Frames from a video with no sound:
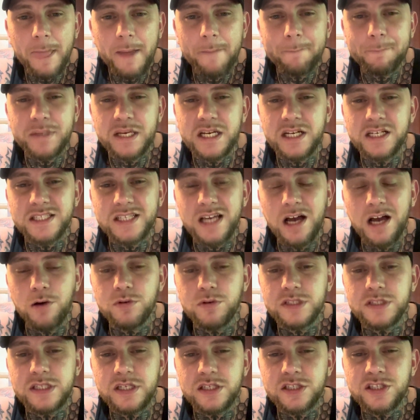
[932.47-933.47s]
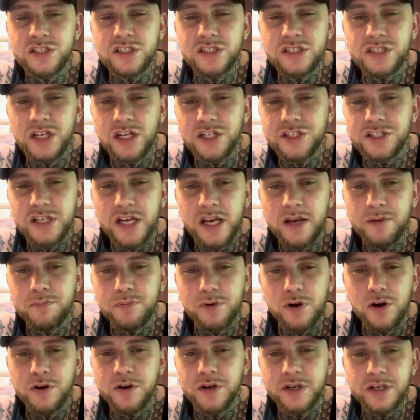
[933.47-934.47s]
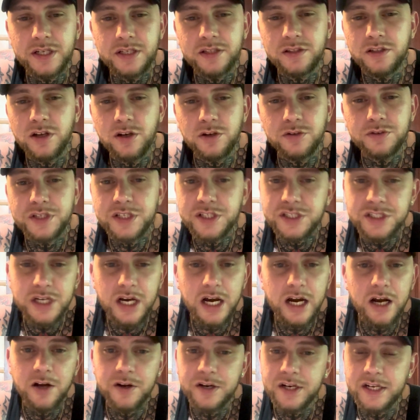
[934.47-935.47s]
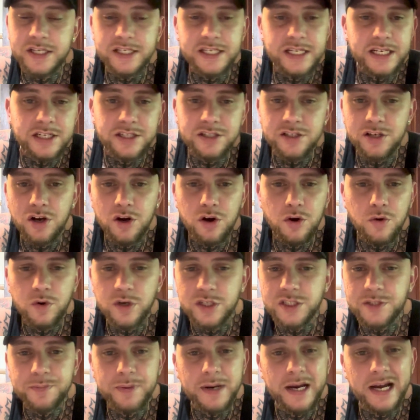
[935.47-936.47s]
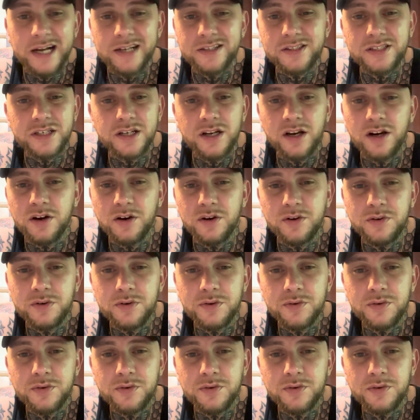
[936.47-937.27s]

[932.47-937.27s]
Because I was such a broken and lonely child and didn't know which path to go.